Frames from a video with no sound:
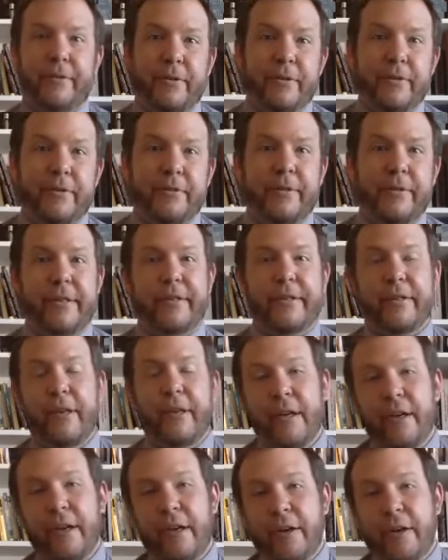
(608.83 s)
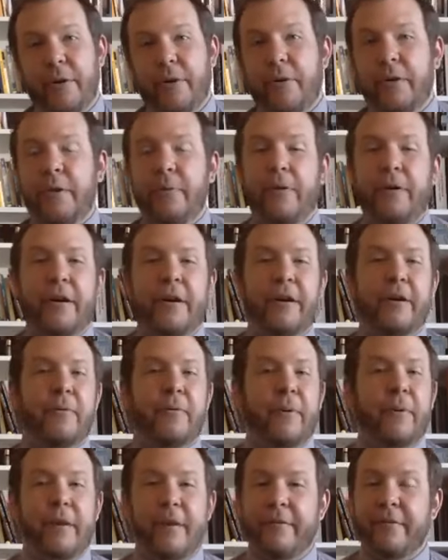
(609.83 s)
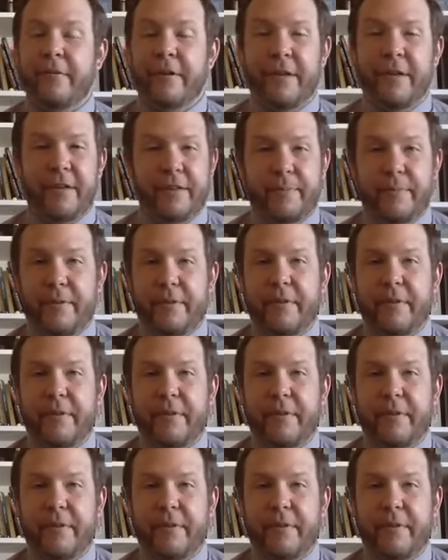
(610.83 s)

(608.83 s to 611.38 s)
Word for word: rosaries, holy water, whatever it is.